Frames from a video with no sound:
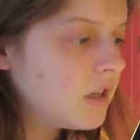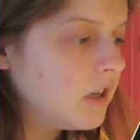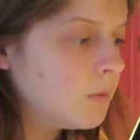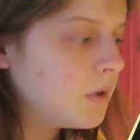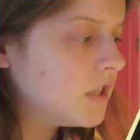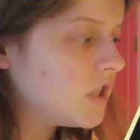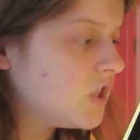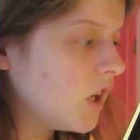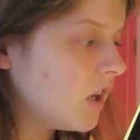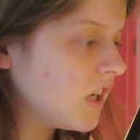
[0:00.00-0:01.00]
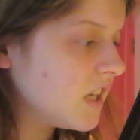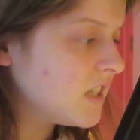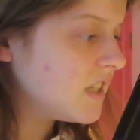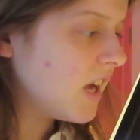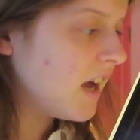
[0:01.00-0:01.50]
It was dark
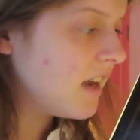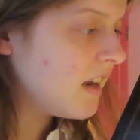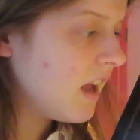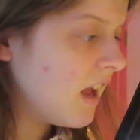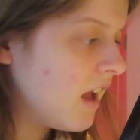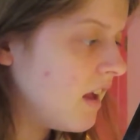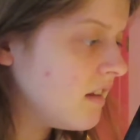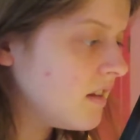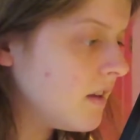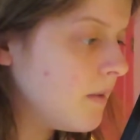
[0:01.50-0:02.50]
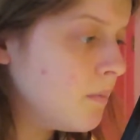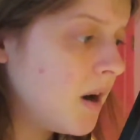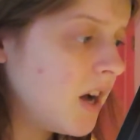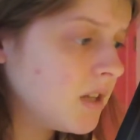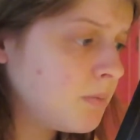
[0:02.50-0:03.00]
inside and
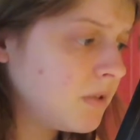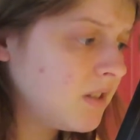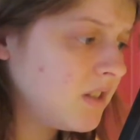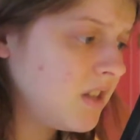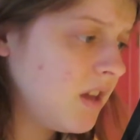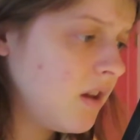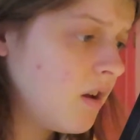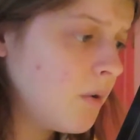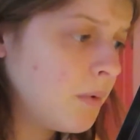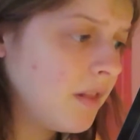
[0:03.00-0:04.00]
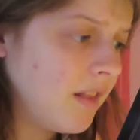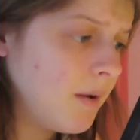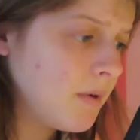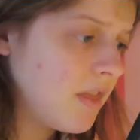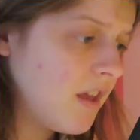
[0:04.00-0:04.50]
impossible to see what lay
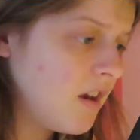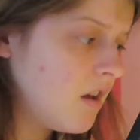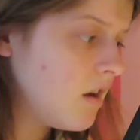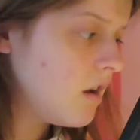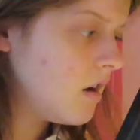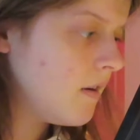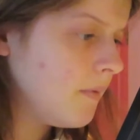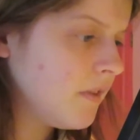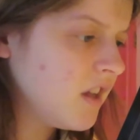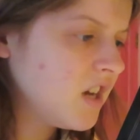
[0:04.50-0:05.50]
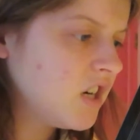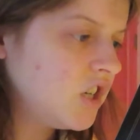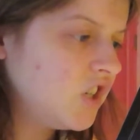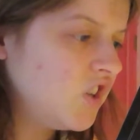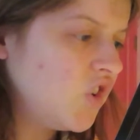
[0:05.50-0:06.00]
within.
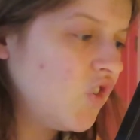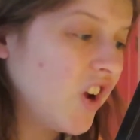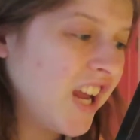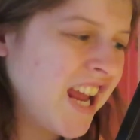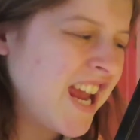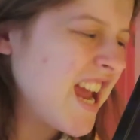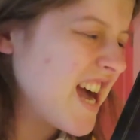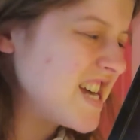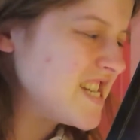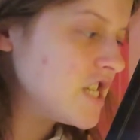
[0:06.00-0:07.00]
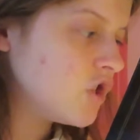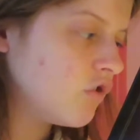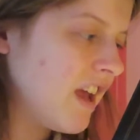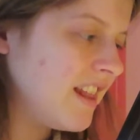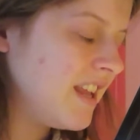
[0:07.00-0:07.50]
Rakia is
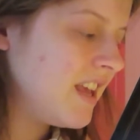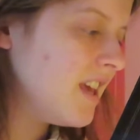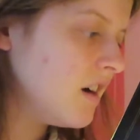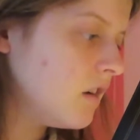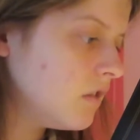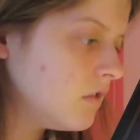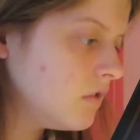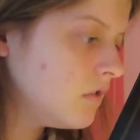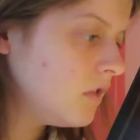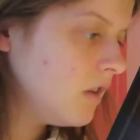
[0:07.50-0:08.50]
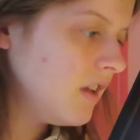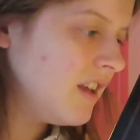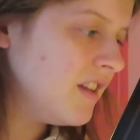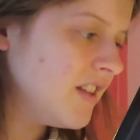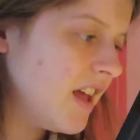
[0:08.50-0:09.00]
right here,
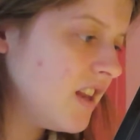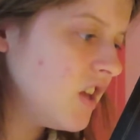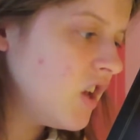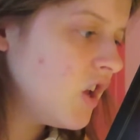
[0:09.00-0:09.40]
he said.